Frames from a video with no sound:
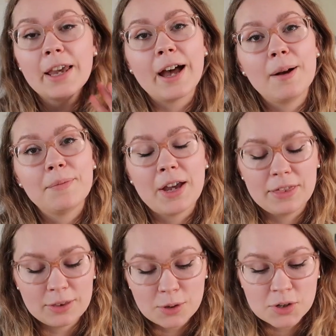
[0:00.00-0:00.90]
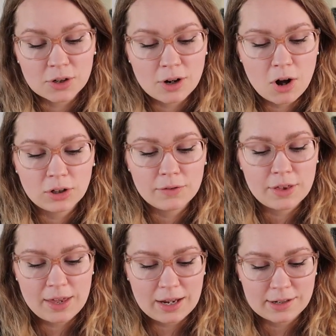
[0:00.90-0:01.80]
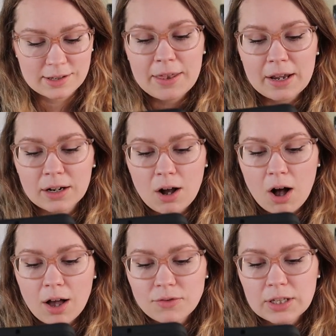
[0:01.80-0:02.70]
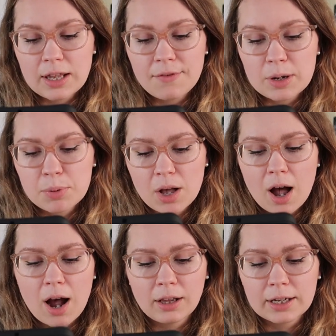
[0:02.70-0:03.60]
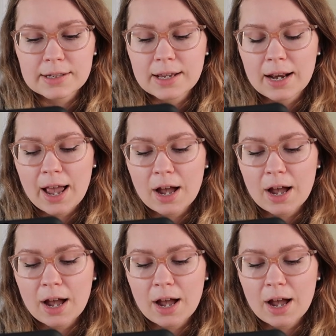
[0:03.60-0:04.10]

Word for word: Yeah, I think those are all of the things. And then a coffee loving bookaholic said,